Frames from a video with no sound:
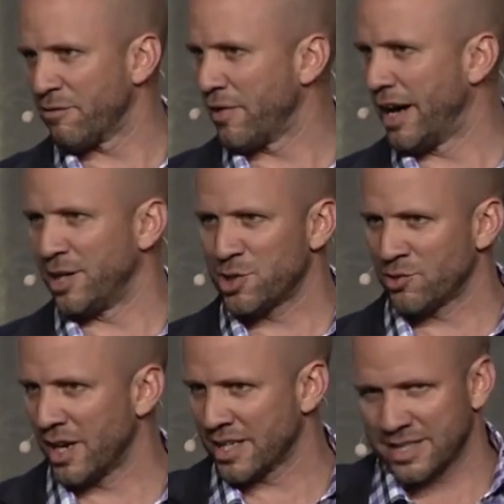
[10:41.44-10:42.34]
fire
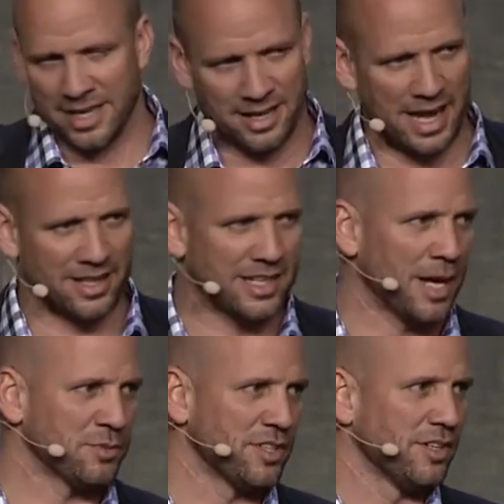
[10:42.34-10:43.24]
trucks and a
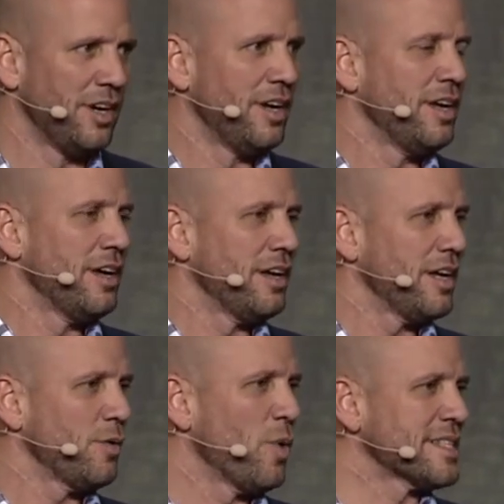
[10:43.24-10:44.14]
helicopter.
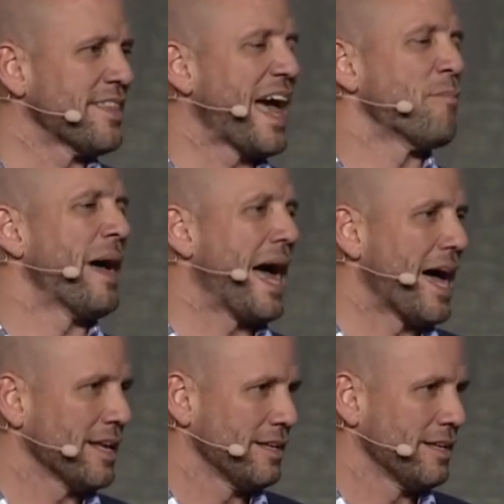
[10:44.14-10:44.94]
It wasn't that bad.